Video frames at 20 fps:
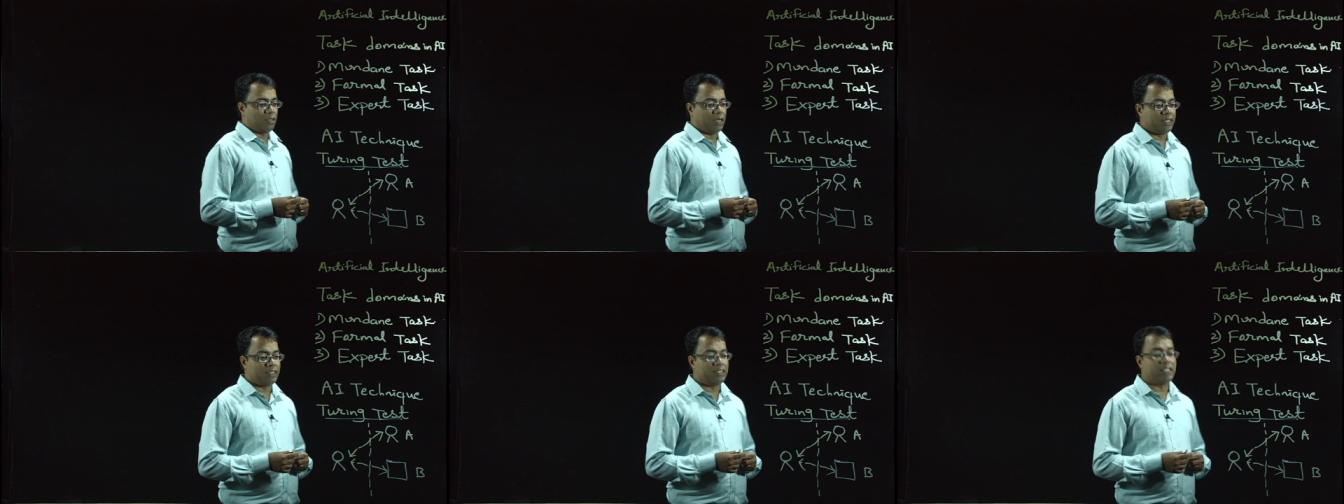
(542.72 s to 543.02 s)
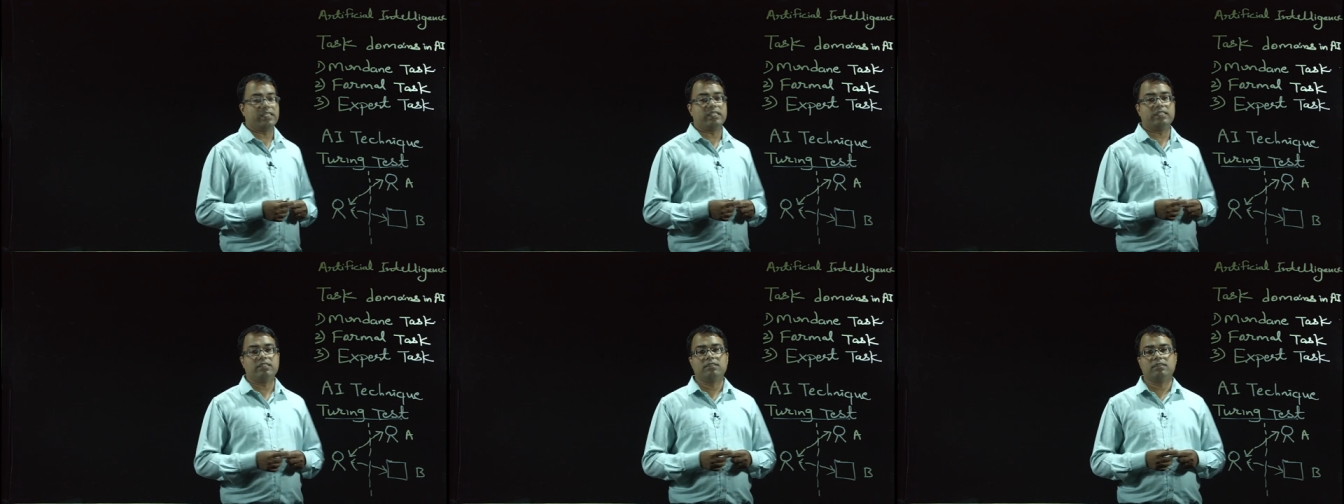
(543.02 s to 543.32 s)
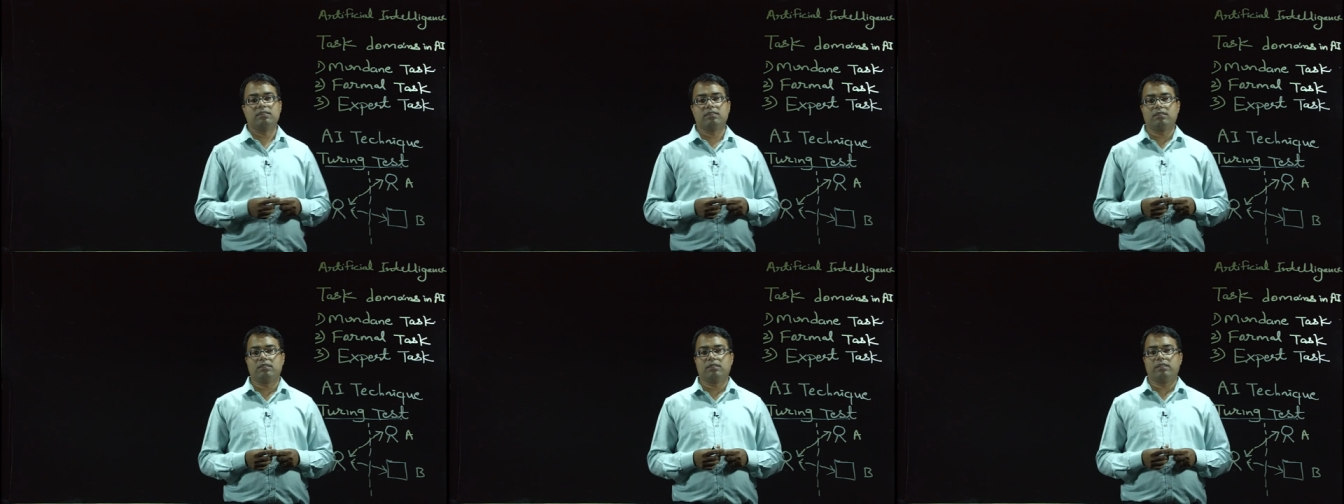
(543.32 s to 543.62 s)
I think
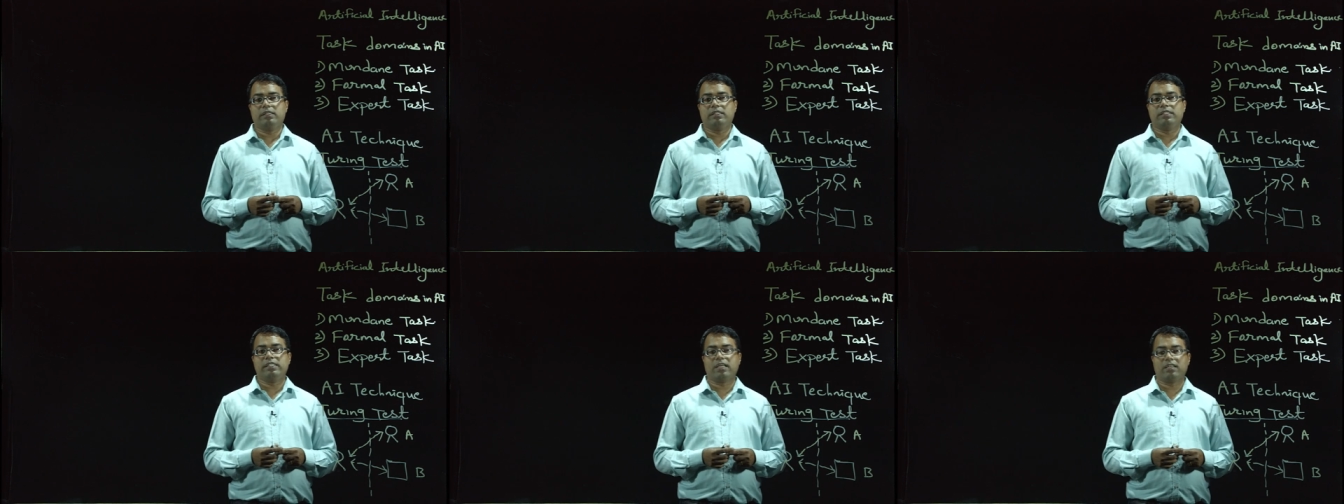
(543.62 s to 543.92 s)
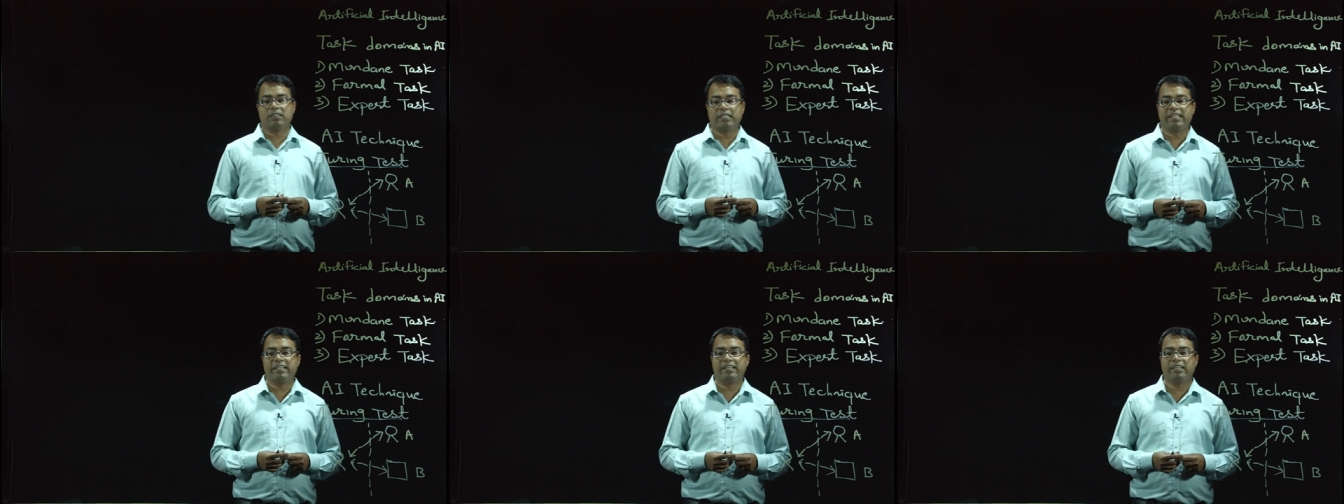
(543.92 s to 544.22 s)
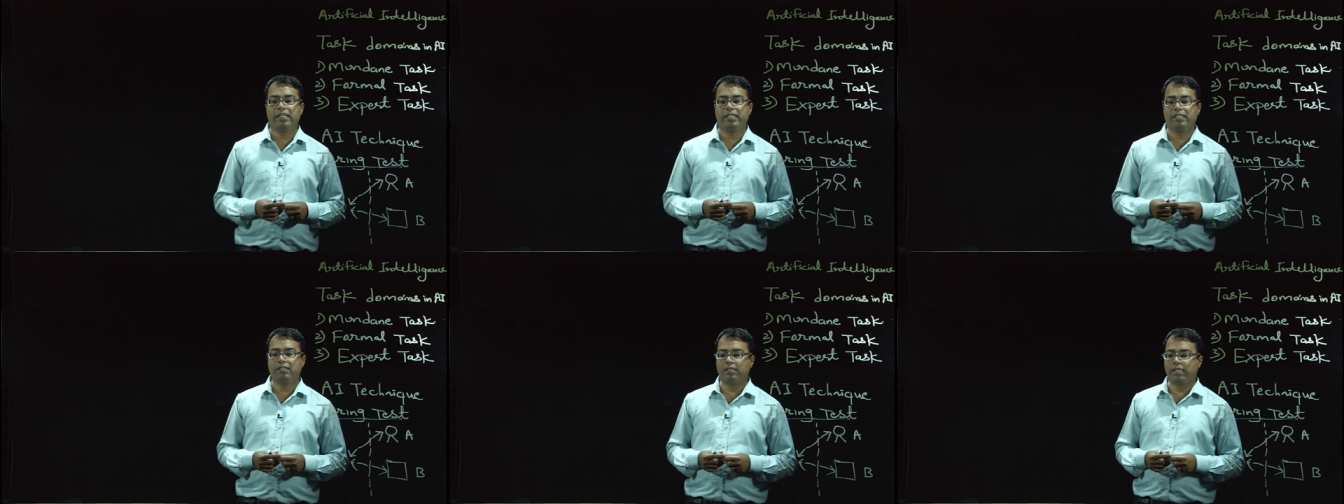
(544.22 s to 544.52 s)
in year
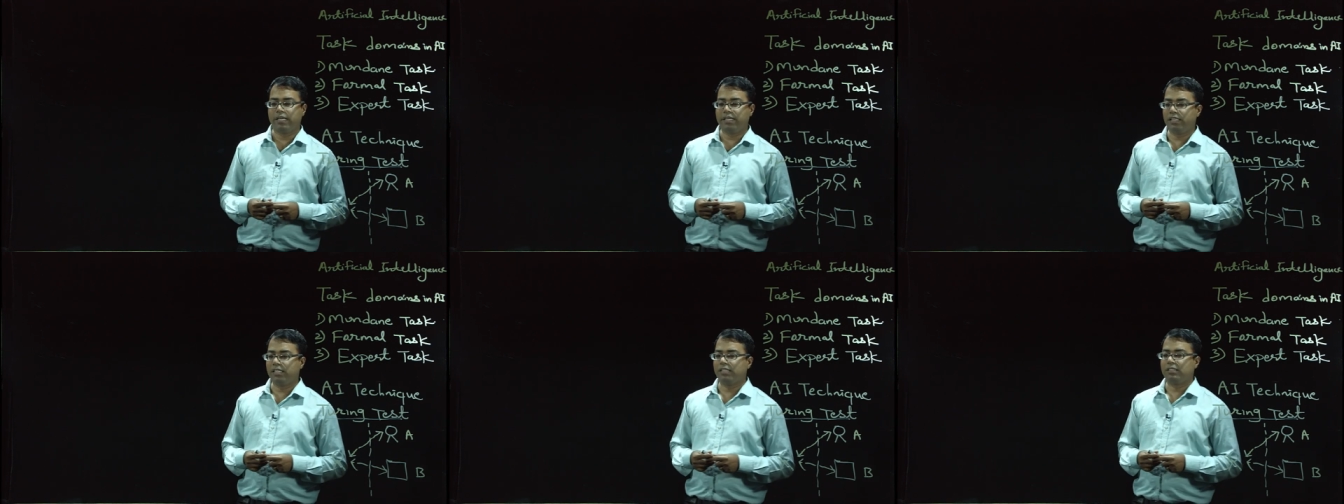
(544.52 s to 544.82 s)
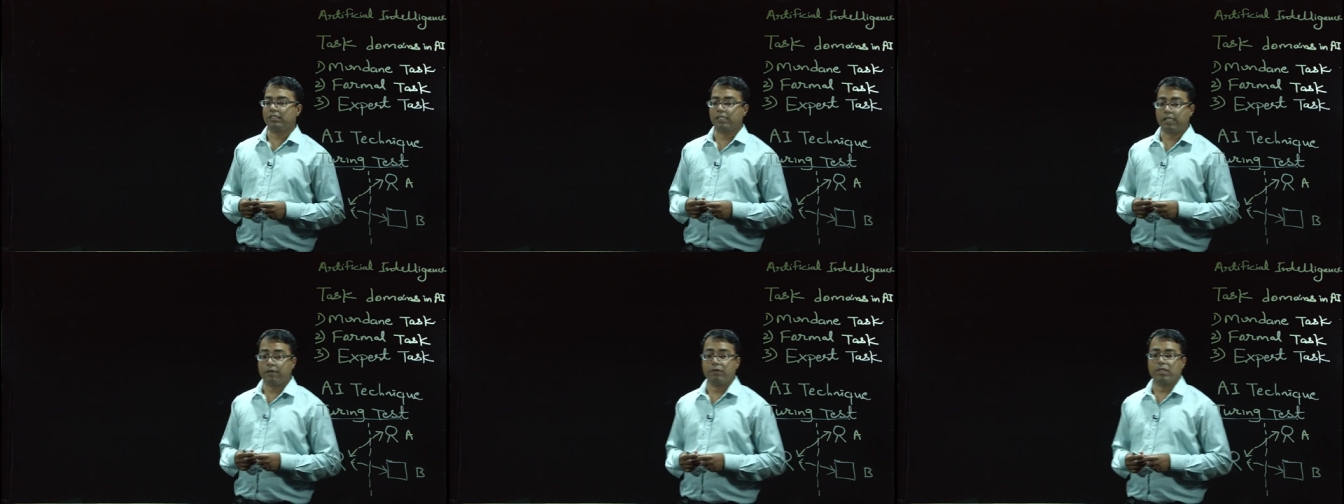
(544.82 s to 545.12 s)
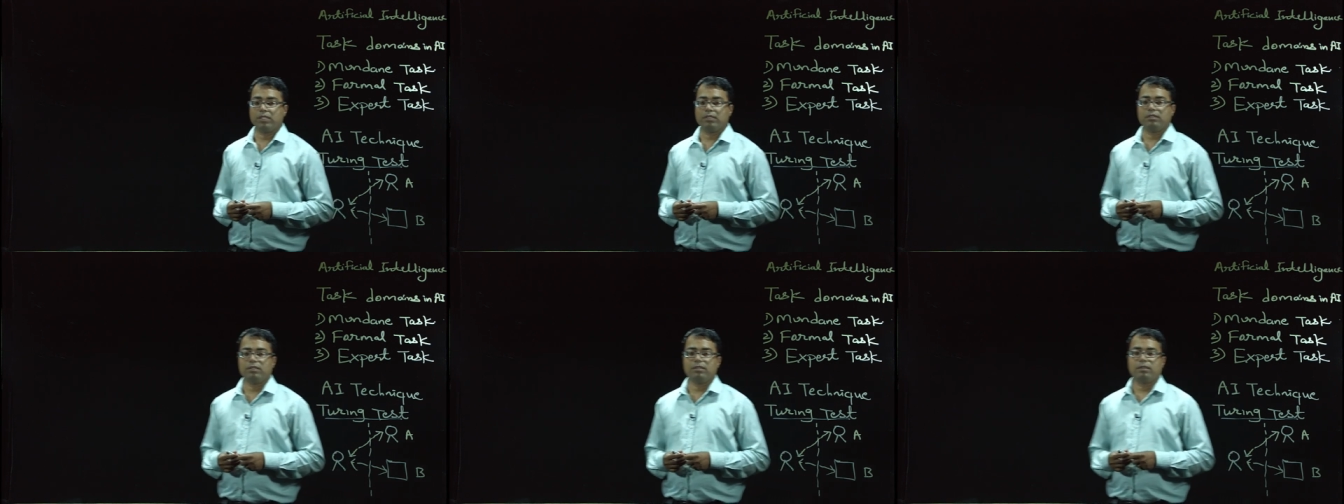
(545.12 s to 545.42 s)

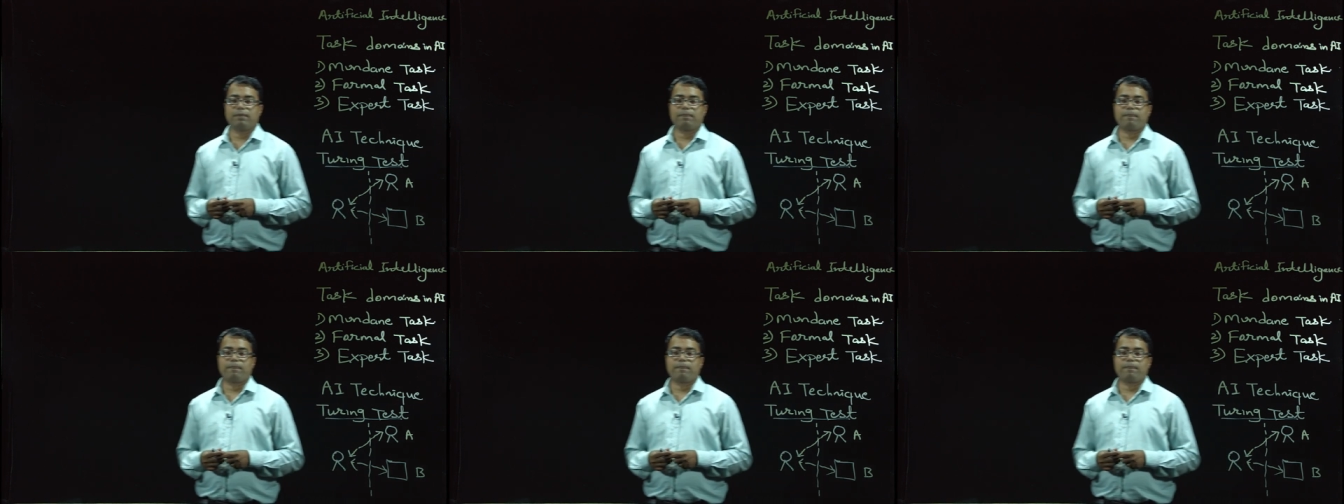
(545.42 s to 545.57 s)
1997